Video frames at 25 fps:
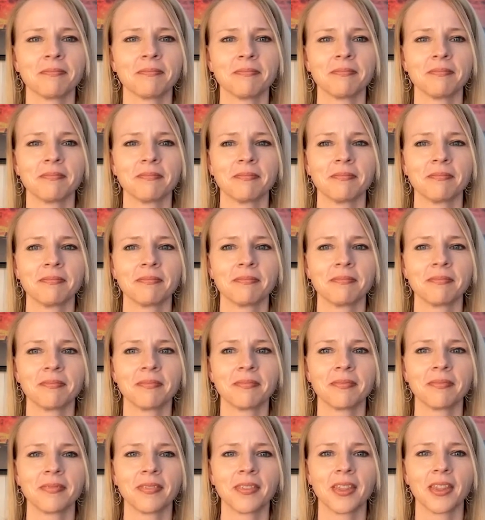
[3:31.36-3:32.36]

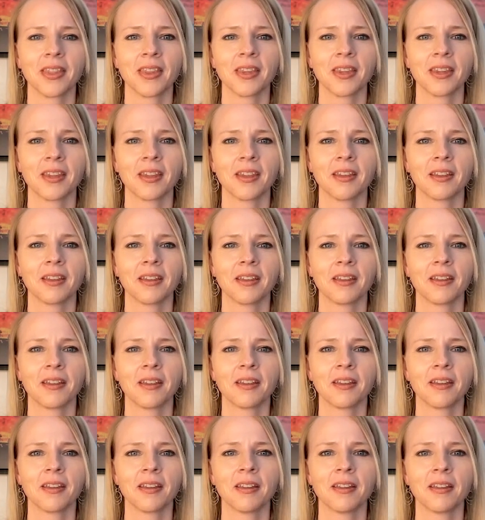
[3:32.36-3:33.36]

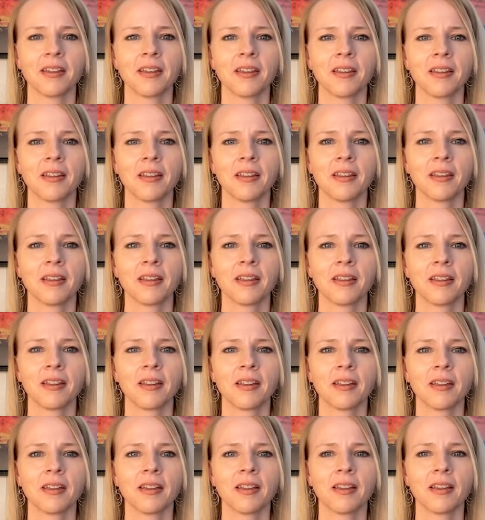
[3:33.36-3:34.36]

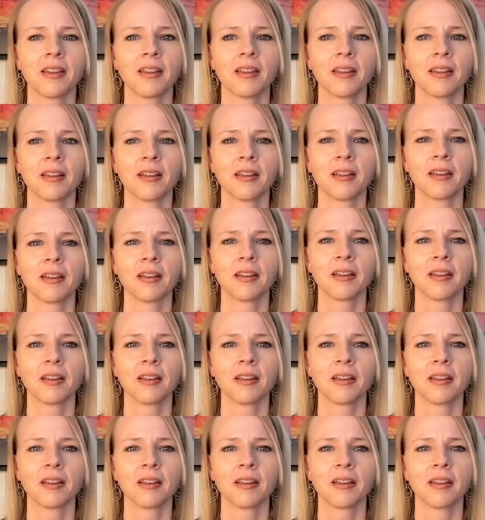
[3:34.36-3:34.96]
No words are spoken by the person on screen.